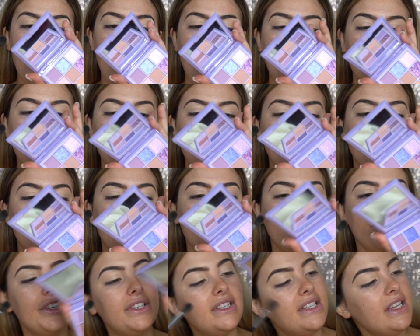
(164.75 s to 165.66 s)
and we are
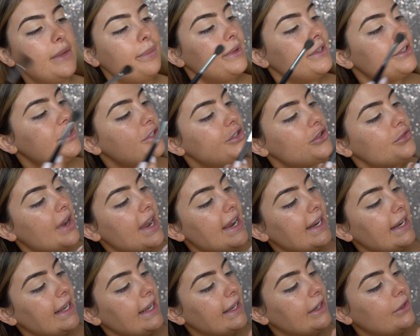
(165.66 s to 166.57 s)
going to dip
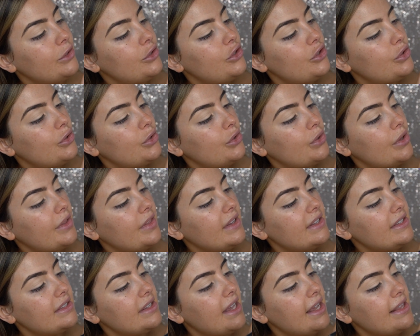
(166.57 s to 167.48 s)
straight into
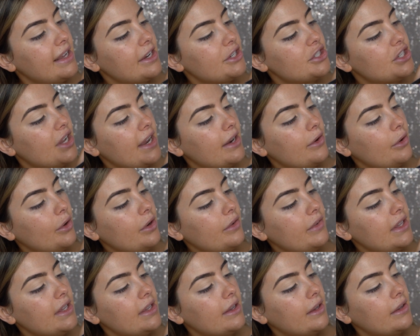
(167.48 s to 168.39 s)
this lilac shade
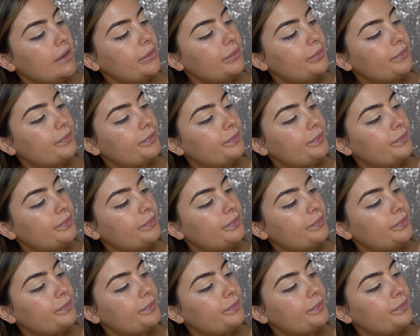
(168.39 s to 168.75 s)
over here,